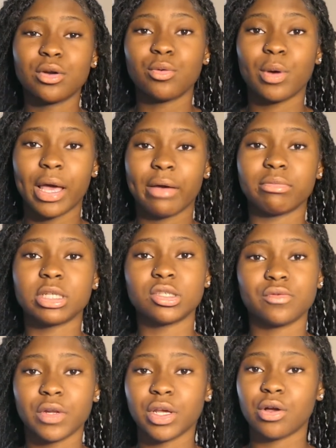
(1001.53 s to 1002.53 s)
app. This
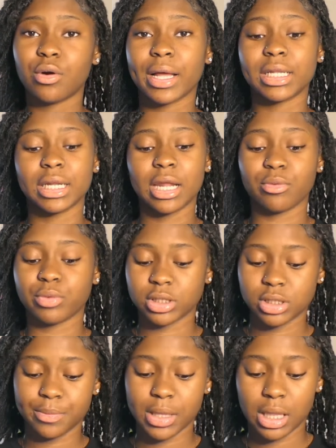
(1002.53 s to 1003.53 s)
video, I did not want it
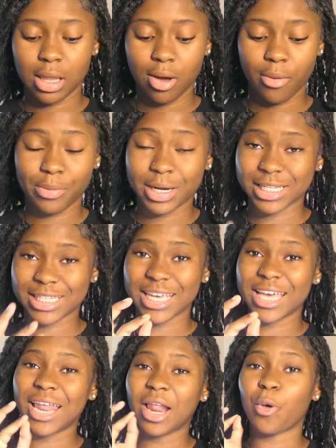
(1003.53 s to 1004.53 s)
to be long, but I
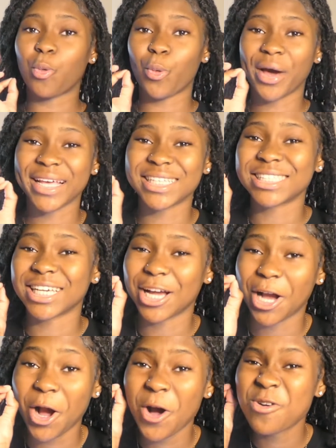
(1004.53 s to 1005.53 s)
did want it to
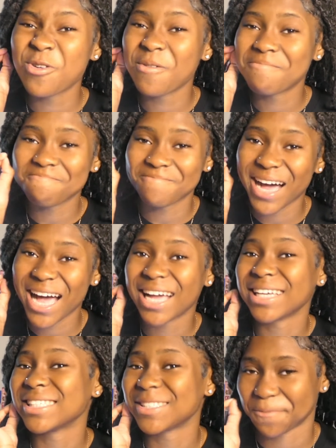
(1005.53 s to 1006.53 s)
go by
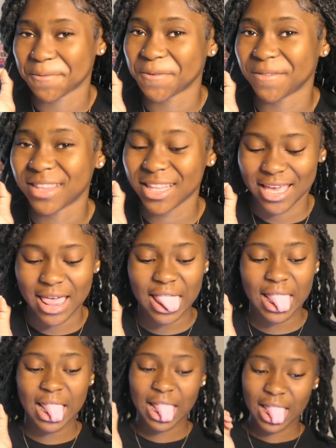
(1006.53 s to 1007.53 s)
smoothly.
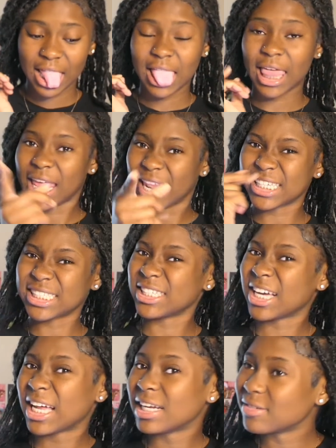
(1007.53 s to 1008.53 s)
And I still
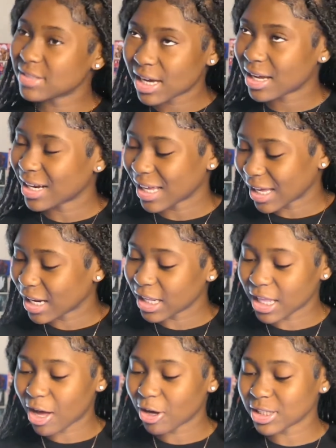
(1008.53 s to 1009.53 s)
got enough time to edit,
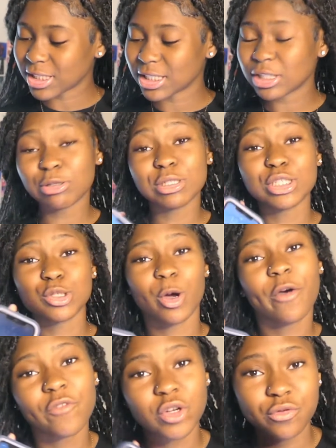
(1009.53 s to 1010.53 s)
y'all, because it's only
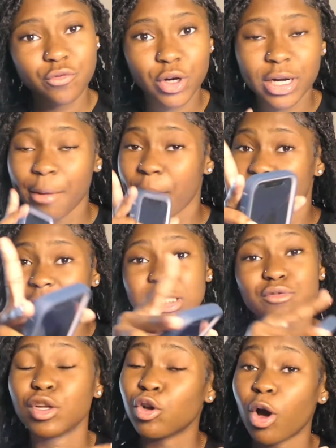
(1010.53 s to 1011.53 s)
12:44 and I'm going to have this
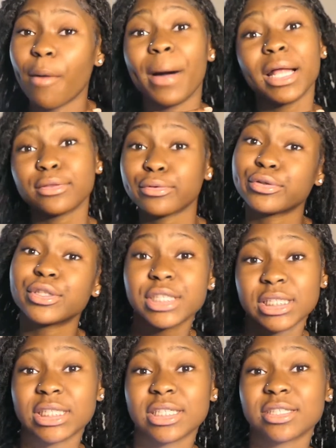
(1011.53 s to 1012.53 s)
video on about 3 or
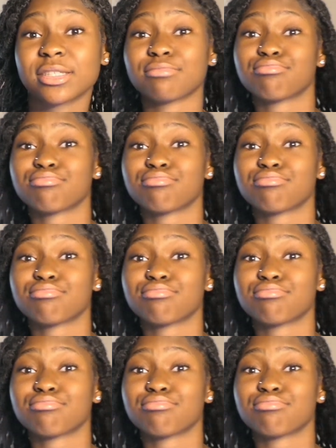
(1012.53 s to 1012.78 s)
6.